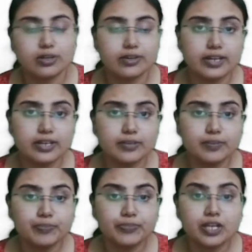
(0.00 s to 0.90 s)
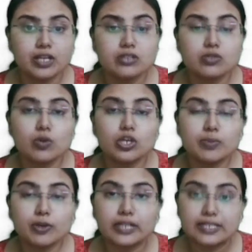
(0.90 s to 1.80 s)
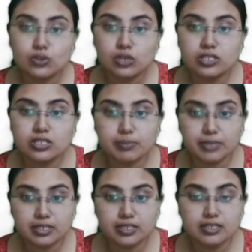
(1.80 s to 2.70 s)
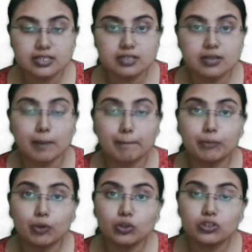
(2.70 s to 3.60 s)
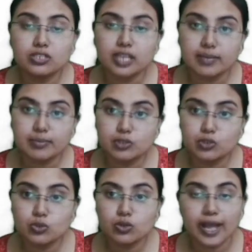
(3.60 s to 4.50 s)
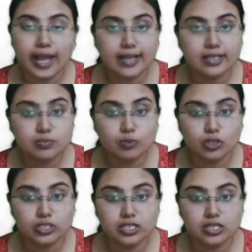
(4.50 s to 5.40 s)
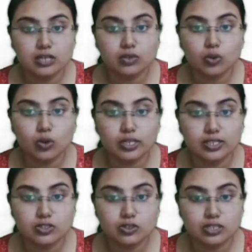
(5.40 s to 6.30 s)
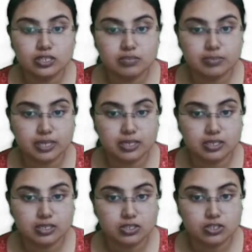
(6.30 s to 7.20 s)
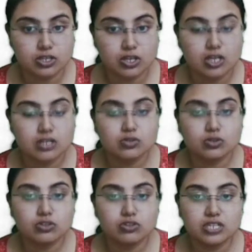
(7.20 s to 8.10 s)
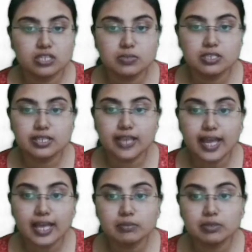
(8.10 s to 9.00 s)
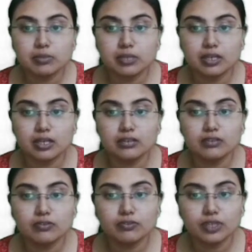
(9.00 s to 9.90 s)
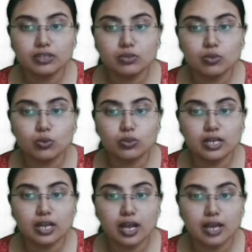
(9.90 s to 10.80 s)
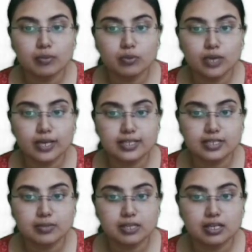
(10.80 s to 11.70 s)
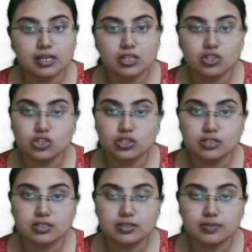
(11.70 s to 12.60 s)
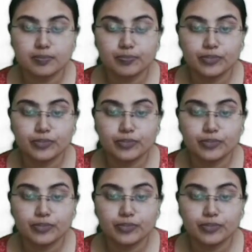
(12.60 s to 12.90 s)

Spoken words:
Alright. So what about insulin dependence? Both type 2 and MODY are non-insulin dependent. So the treatment can be begun with oral hypoglycemic agents.